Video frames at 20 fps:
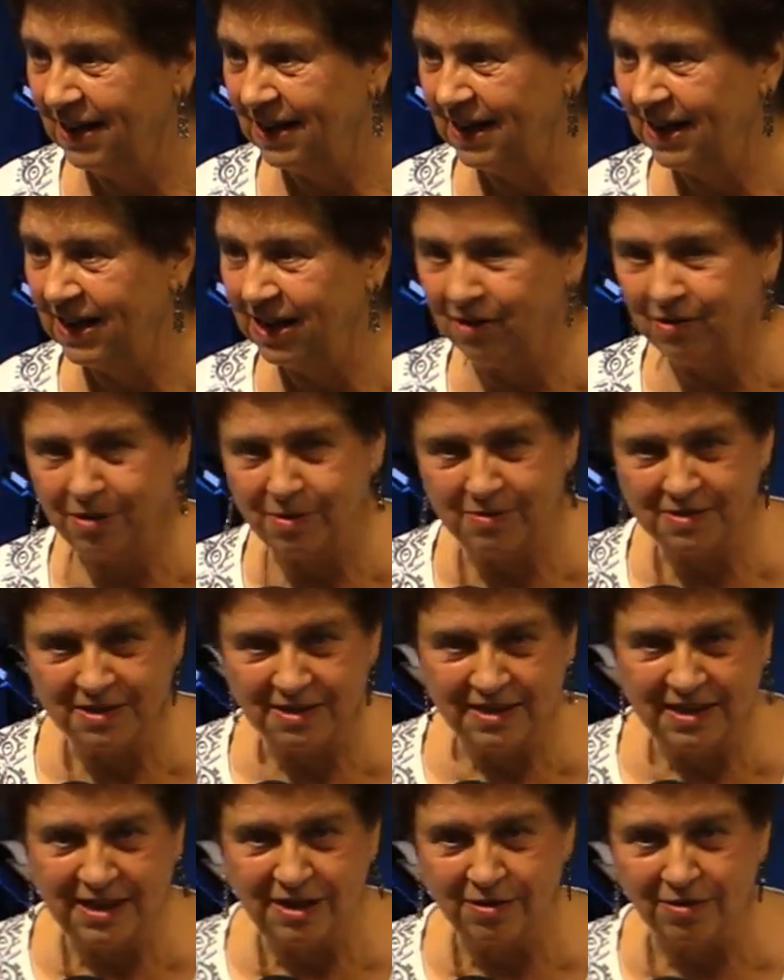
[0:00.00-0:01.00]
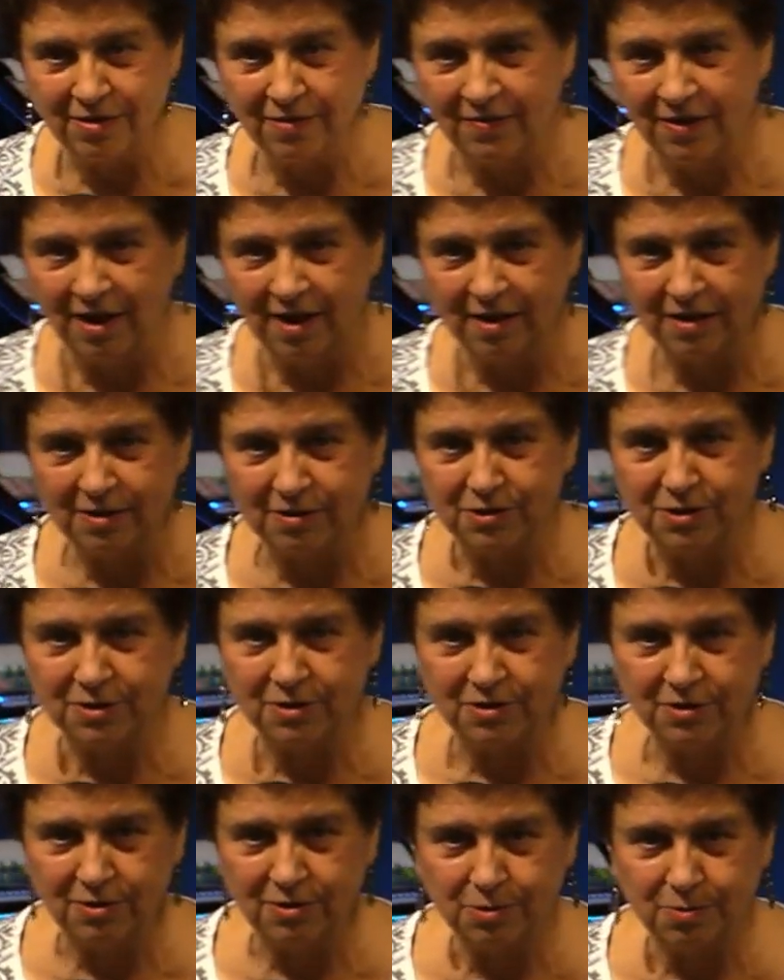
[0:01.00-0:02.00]
And here he was leader of all
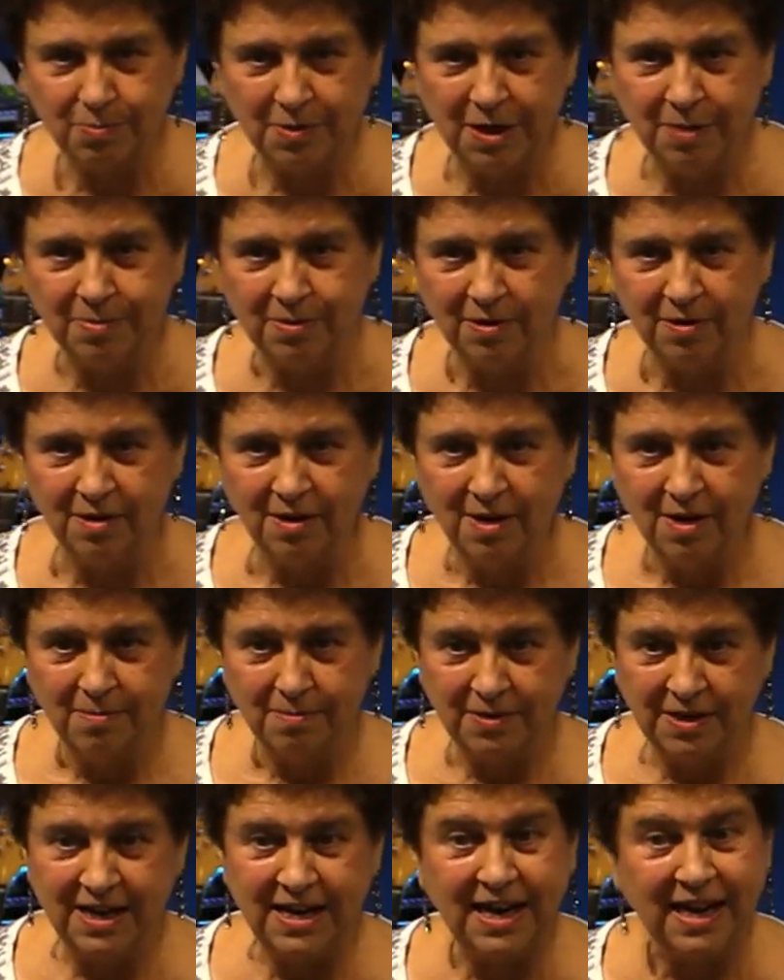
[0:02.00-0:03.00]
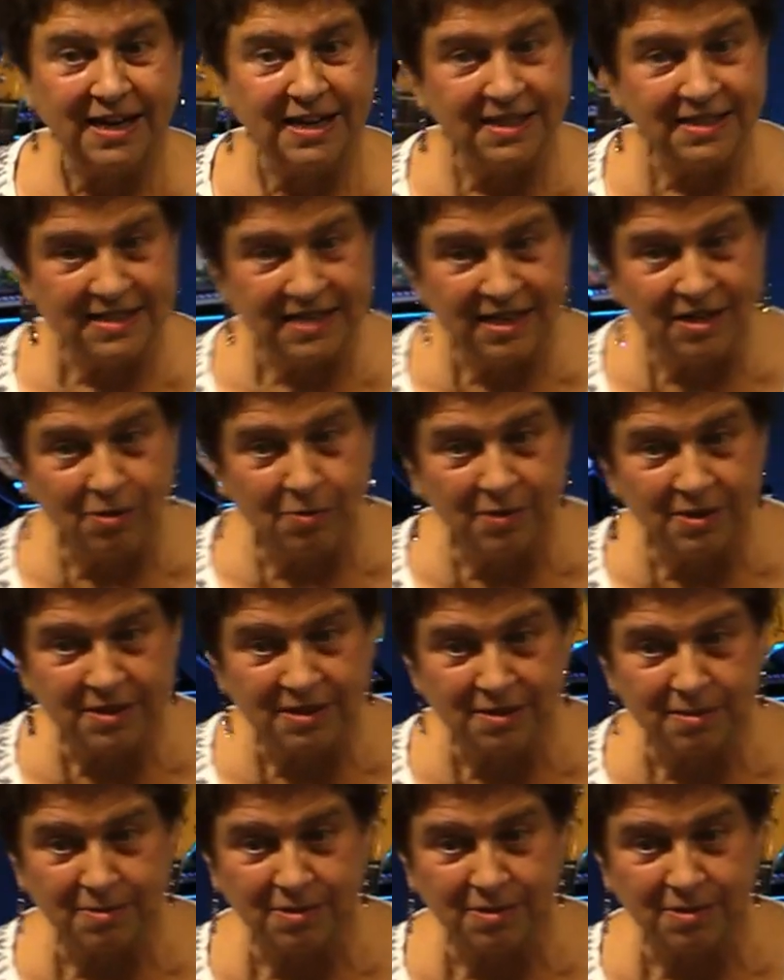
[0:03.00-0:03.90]
those people. But he had to deal with some